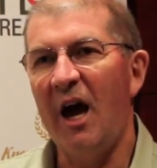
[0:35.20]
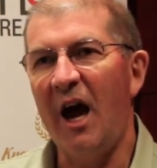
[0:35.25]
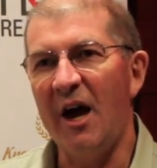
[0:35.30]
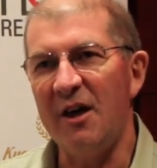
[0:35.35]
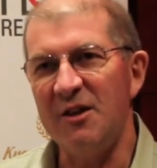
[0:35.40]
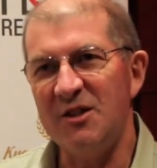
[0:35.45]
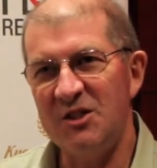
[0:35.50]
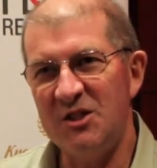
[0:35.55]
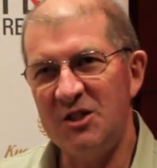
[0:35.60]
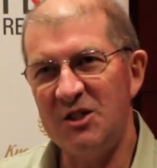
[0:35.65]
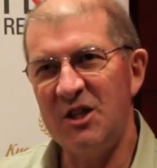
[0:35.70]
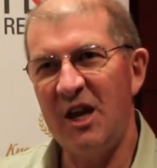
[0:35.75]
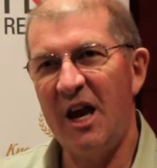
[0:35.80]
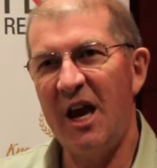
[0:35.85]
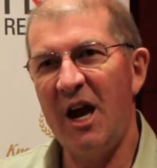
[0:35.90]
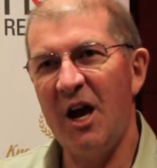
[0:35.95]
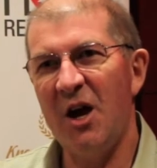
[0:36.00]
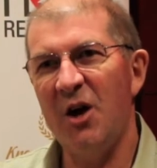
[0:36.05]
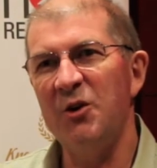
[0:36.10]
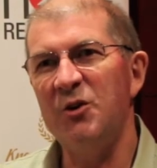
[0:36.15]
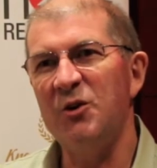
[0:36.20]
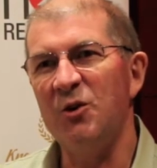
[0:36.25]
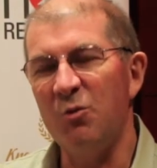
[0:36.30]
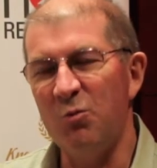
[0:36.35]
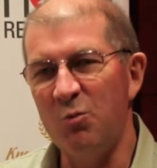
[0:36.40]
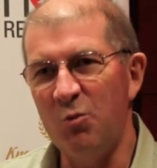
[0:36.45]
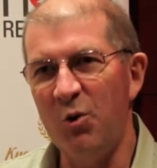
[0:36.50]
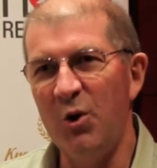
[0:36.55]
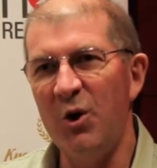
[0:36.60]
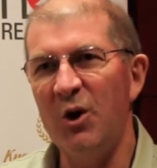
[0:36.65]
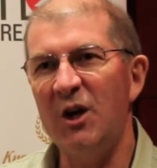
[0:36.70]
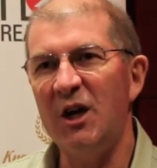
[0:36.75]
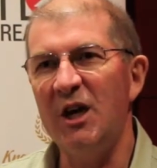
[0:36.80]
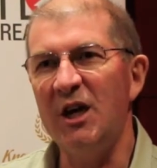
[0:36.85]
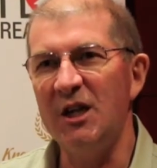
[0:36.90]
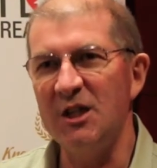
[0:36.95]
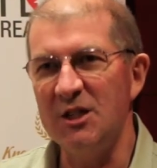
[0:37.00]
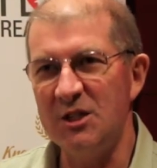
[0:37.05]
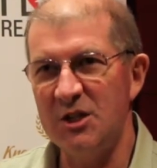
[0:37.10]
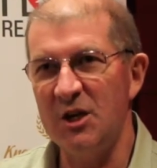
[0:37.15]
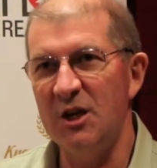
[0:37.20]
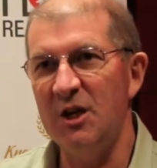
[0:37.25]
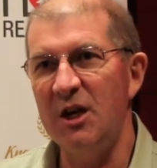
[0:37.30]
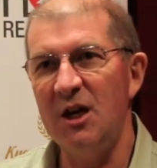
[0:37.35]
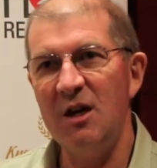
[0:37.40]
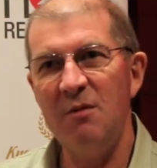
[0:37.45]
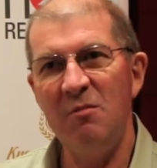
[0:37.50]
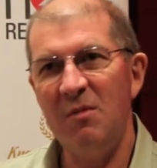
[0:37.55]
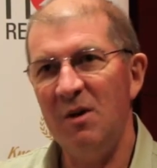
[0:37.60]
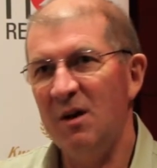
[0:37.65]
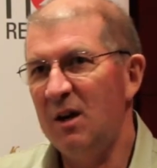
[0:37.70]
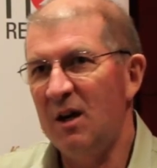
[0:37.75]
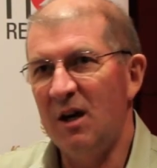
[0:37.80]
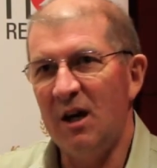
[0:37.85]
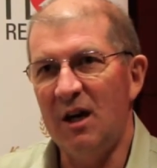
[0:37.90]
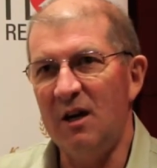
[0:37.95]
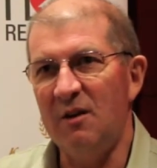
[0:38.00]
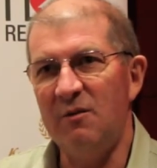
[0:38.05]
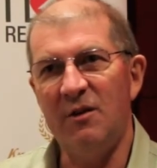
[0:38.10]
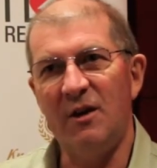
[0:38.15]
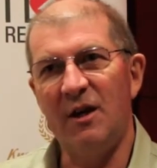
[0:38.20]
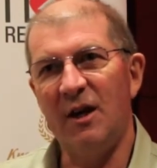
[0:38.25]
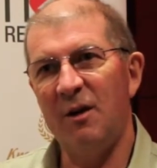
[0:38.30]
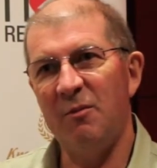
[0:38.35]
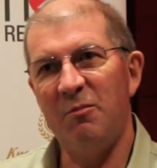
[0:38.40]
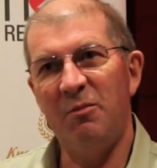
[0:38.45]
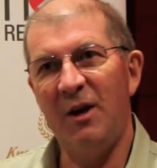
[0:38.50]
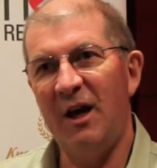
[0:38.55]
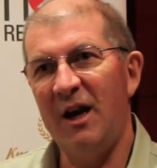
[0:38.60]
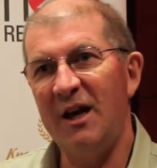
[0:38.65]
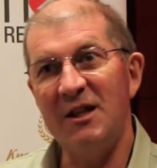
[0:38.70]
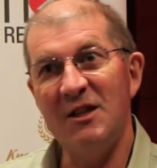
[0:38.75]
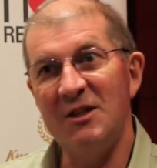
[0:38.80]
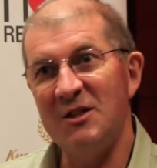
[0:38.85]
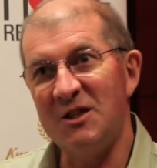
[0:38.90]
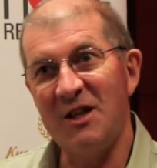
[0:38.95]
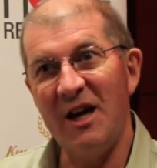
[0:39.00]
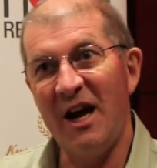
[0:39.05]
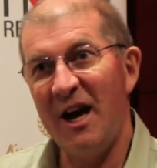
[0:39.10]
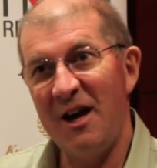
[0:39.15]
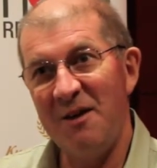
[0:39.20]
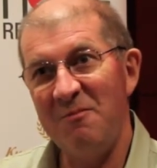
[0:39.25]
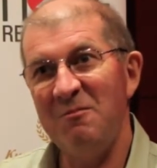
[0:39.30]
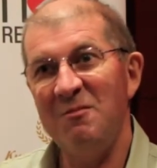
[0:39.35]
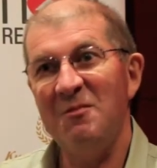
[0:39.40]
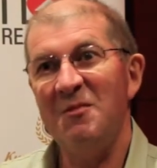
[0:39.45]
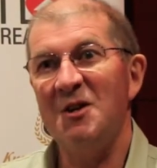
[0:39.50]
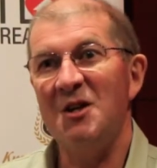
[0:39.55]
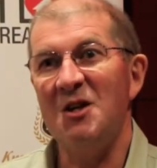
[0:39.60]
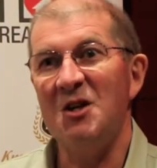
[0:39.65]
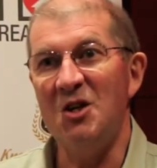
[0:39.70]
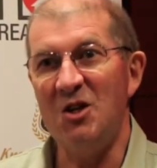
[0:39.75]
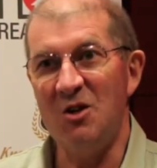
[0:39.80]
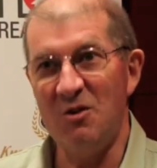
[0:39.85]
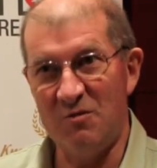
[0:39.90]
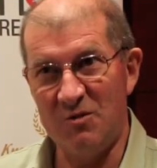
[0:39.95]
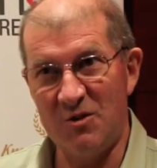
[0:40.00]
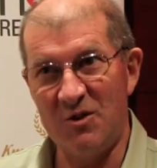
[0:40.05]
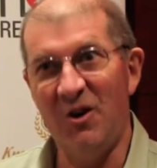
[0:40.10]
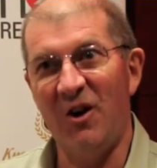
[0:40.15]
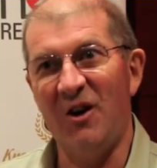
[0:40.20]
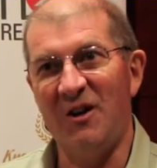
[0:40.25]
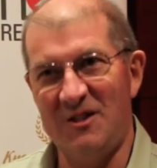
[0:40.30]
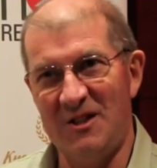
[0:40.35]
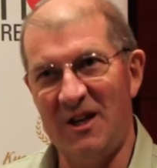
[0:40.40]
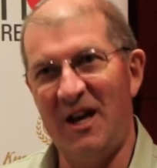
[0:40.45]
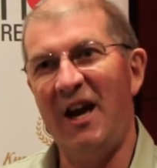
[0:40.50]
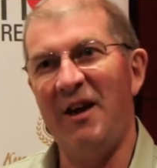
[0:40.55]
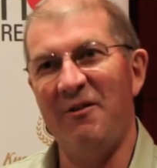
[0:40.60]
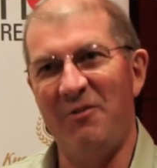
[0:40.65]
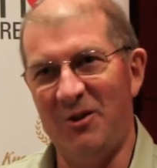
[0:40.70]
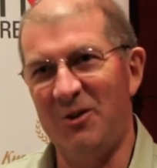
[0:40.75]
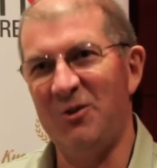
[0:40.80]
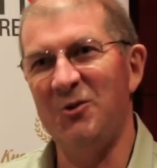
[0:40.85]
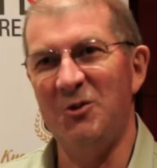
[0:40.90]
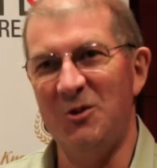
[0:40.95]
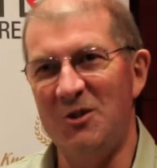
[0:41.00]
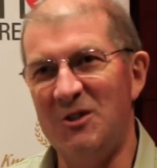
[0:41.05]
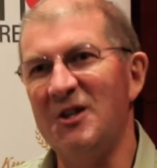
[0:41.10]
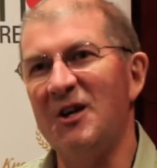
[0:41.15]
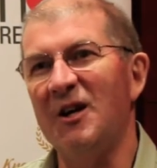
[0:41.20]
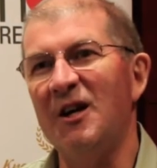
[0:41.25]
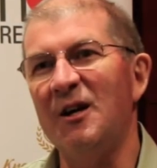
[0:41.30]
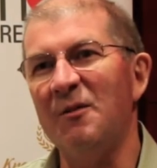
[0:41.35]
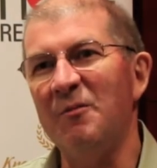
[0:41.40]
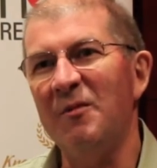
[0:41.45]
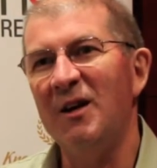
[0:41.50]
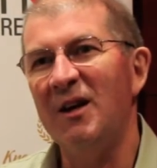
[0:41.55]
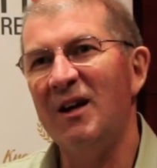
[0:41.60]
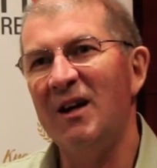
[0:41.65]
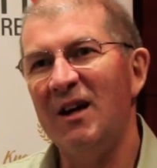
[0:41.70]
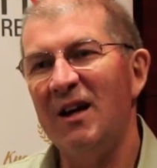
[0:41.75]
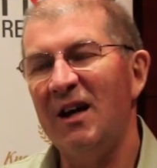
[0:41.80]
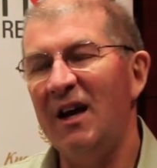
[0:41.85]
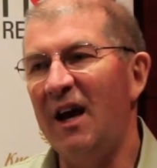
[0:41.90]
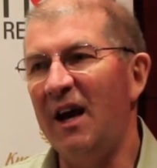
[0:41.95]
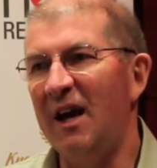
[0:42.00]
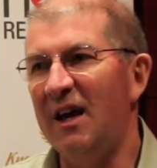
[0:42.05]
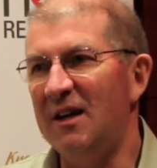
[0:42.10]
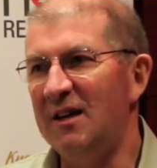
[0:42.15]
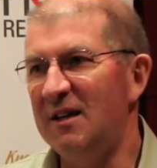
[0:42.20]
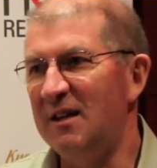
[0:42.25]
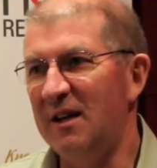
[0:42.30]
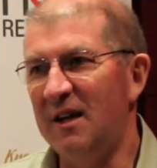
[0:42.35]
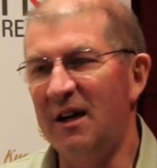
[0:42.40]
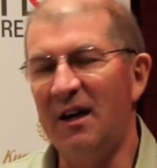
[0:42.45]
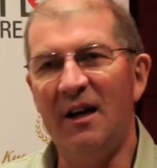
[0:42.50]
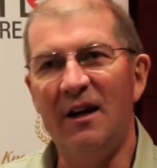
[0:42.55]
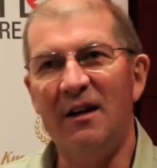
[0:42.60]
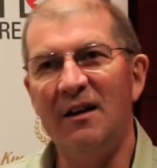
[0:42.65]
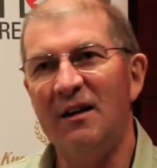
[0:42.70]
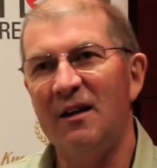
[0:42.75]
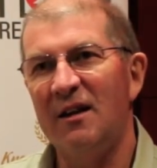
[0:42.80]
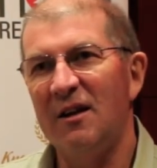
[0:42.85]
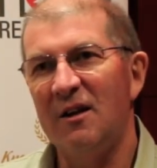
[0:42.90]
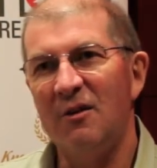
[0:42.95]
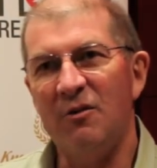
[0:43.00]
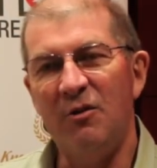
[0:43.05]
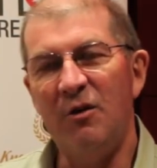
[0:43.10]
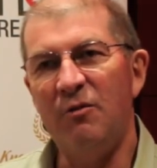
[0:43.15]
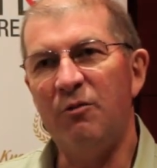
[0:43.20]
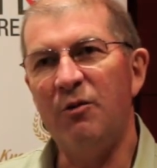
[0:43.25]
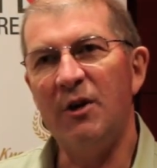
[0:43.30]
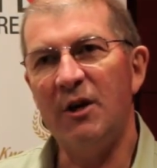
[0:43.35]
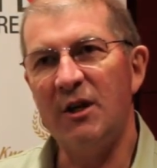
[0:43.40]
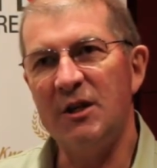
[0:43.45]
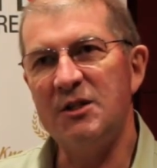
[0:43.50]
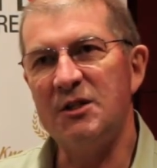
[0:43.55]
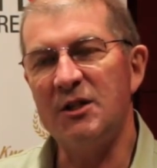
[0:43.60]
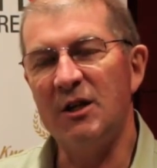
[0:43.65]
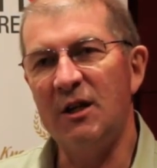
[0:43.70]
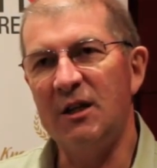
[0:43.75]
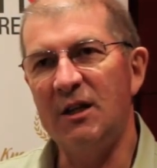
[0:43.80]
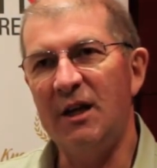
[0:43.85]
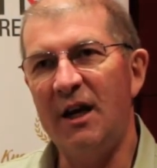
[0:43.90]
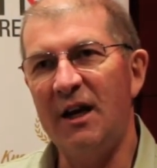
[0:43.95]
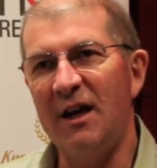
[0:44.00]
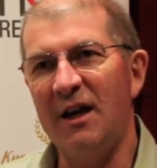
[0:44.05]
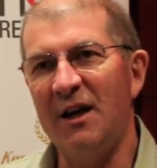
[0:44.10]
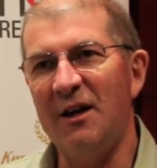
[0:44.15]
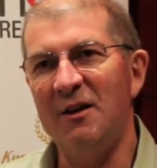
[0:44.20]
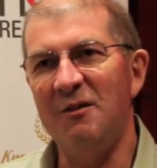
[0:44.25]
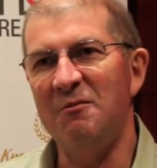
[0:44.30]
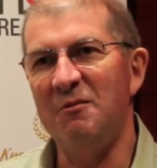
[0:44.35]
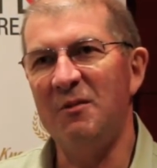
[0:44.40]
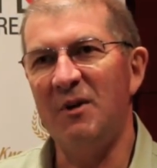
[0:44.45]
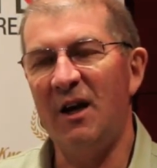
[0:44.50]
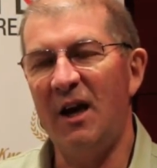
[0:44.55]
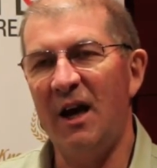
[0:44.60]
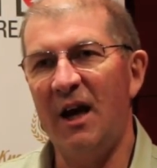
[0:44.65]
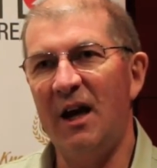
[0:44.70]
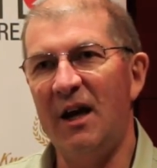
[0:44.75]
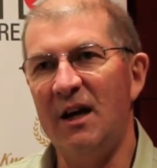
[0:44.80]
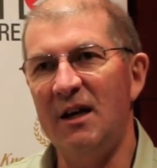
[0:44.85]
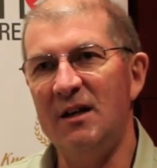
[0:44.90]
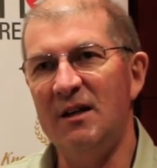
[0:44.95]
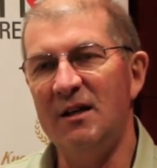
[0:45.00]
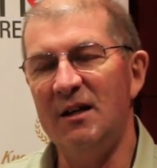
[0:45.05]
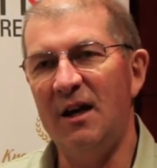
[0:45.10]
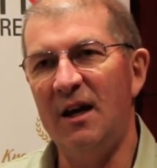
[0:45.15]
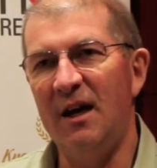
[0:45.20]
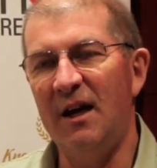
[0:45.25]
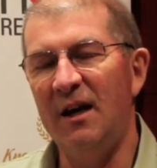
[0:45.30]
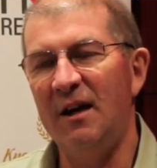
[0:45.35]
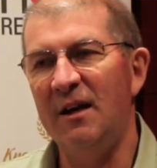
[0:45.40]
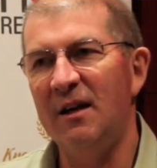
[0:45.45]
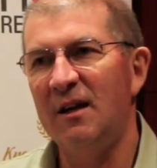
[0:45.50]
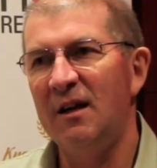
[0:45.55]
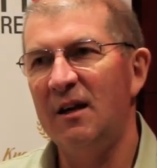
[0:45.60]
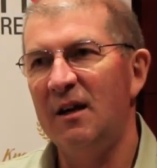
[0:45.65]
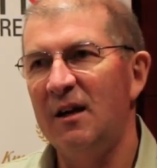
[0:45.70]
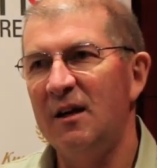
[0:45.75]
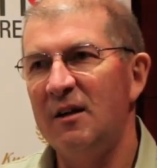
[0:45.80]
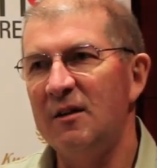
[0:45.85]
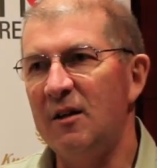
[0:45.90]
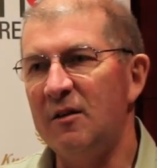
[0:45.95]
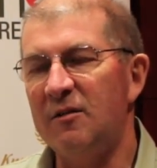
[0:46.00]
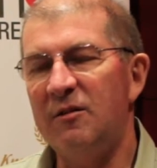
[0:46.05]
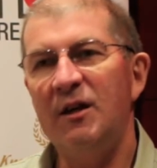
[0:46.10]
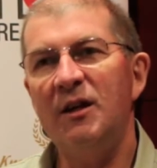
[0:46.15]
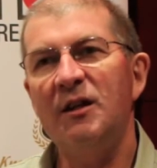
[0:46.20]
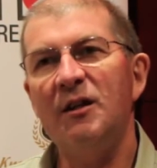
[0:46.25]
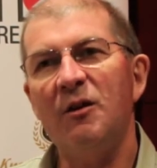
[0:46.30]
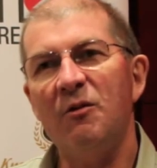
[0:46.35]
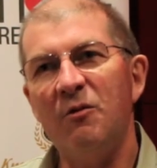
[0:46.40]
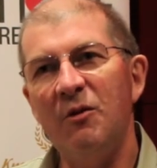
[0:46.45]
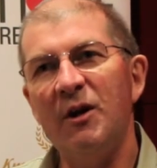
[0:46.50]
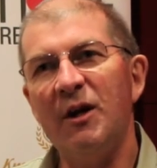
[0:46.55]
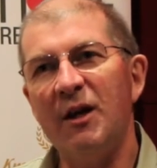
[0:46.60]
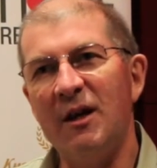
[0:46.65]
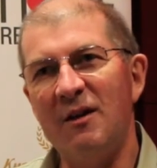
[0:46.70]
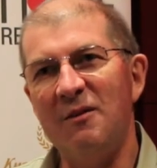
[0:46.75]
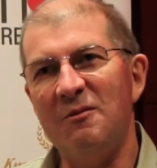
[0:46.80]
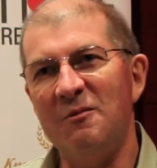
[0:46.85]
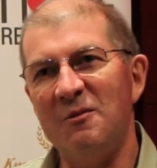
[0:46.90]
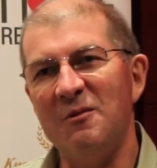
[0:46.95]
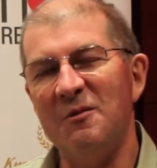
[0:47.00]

a sound working team. And if you're going to play this game, you've got to have a good team. And uh, we've really seen that. And and uh, the thing that really